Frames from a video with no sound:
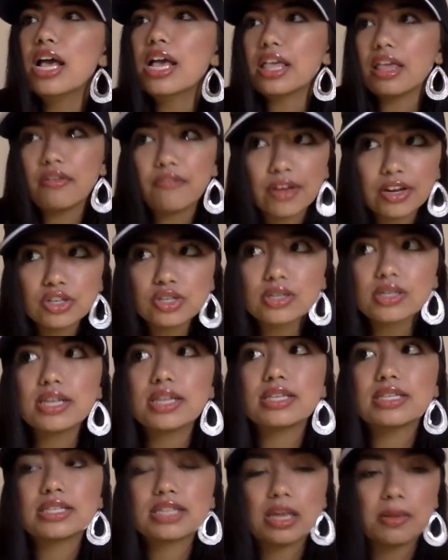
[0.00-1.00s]
Eventually,
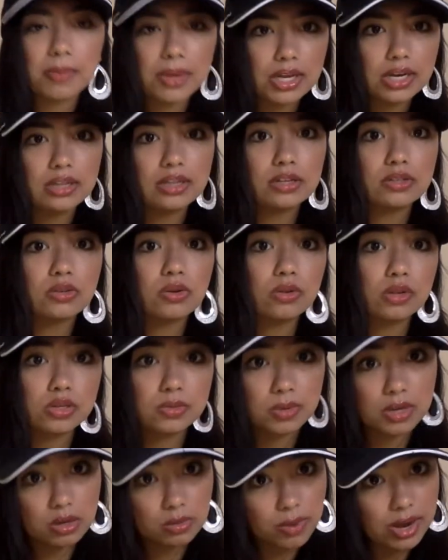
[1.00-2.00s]
the same lady that told us
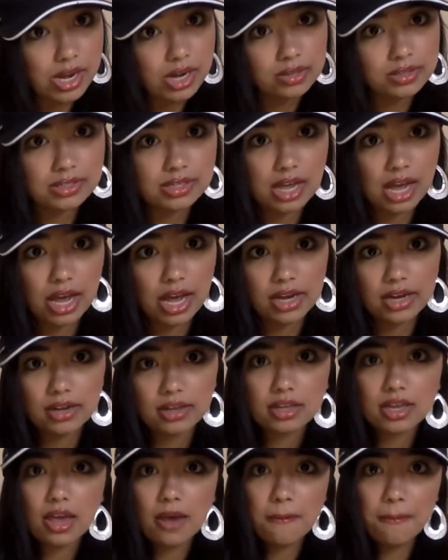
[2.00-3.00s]
we could wait outside
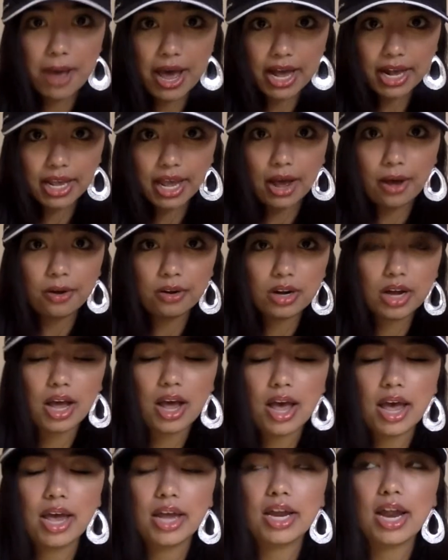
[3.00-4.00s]
came back out
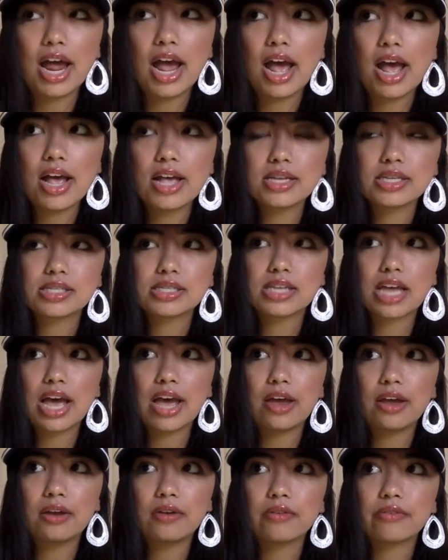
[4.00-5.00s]
and
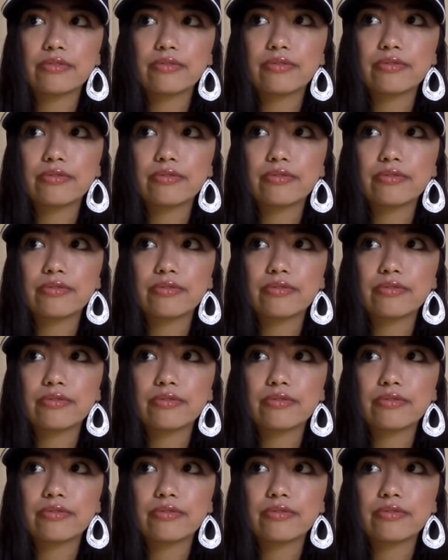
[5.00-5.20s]
said,